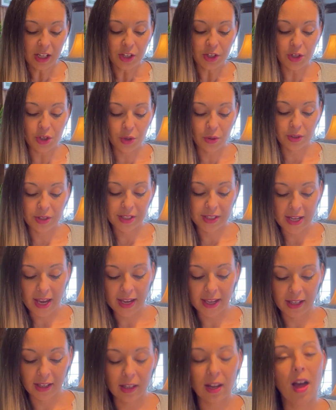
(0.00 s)
Newton's
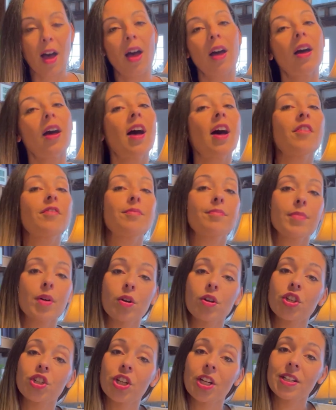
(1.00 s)
second law of
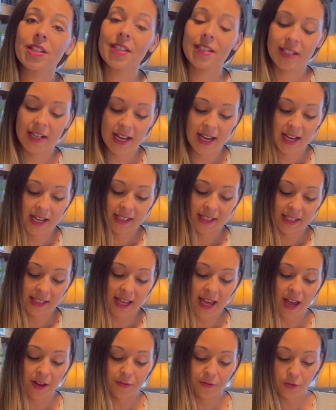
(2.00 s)
motion states
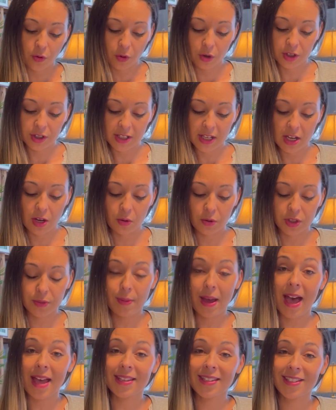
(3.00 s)
that force equals
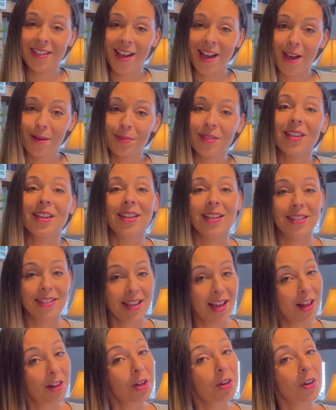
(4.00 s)
mass times
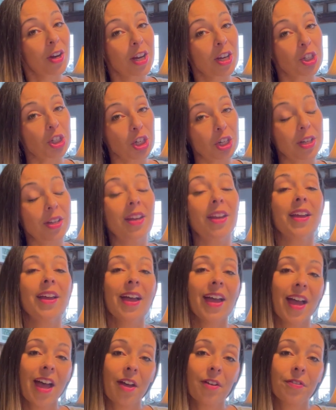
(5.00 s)
acceleration.
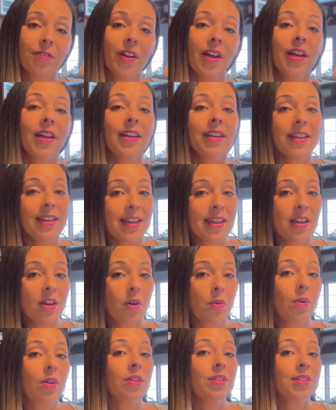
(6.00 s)
F
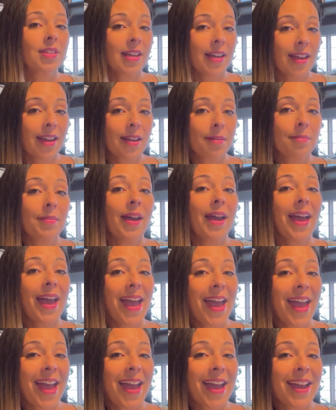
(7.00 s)
equals
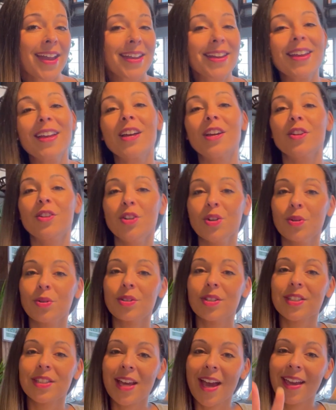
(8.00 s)
ma.
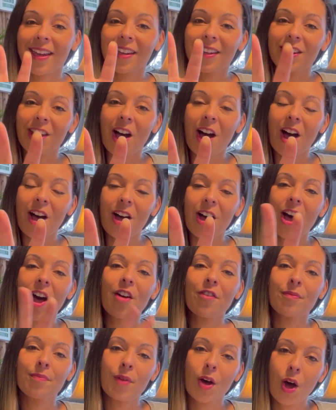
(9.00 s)
Newton's second law
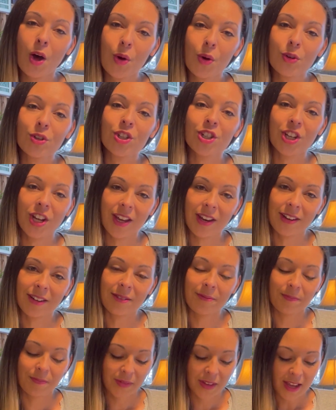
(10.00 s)
of
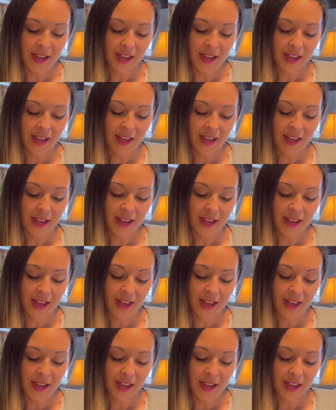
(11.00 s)
motion.